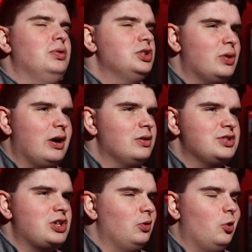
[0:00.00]
pulled the trigger to
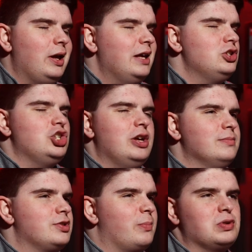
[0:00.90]
start looking at
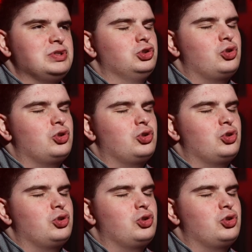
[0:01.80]
gyms or personal